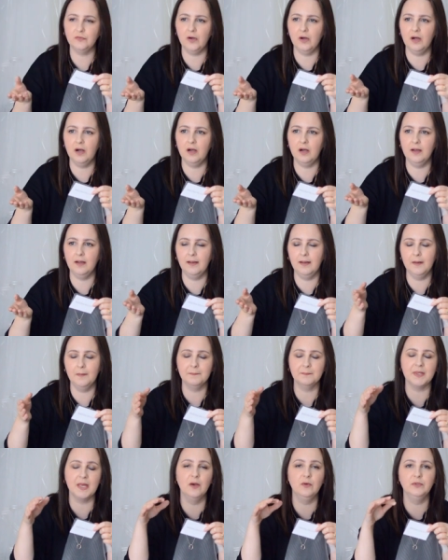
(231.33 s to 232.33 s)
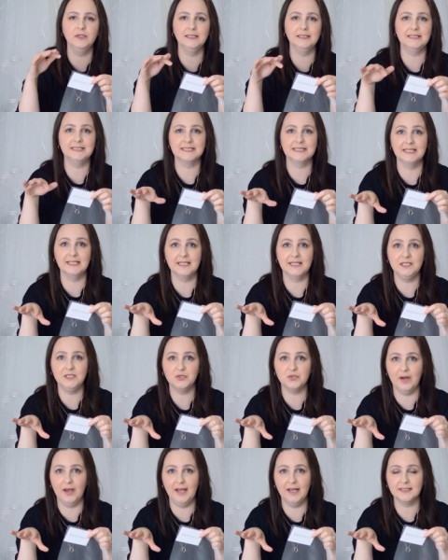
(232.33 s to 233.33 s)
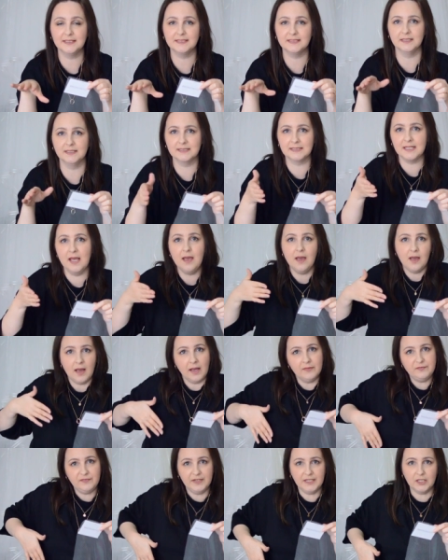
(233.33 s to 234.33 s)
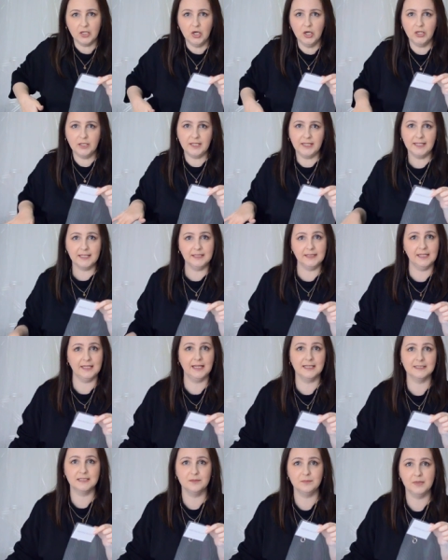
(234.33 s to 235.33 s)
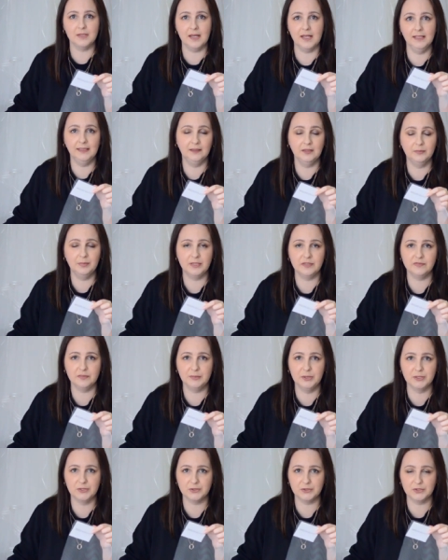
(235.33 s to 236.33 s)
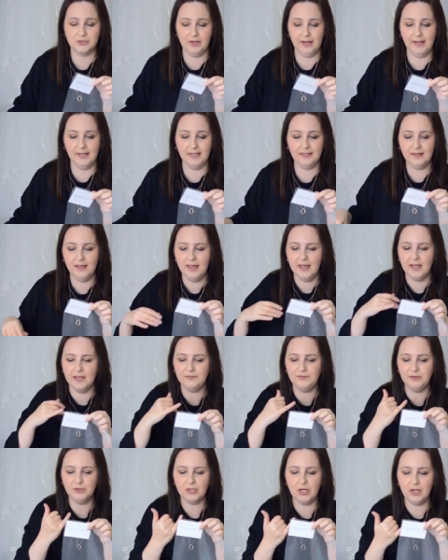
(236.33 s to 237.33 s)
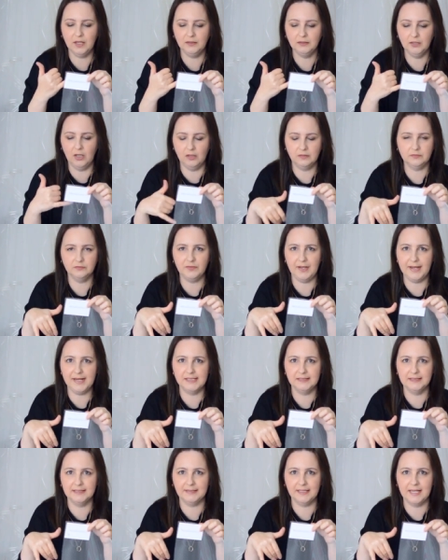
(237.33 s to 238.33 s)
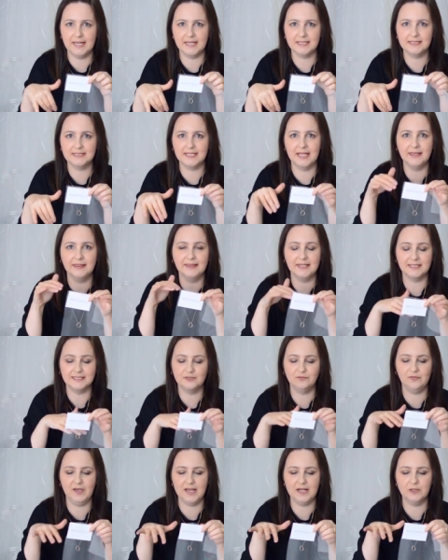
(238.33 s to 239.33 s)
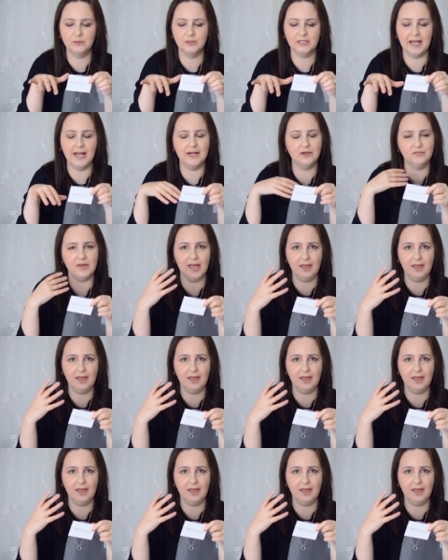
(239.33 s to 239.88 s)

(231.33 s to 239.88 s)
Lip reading: got a really slinky dress that's figure hugging and then has a little bit of a puddle train, if you got a long veil in this, then this veil would kind of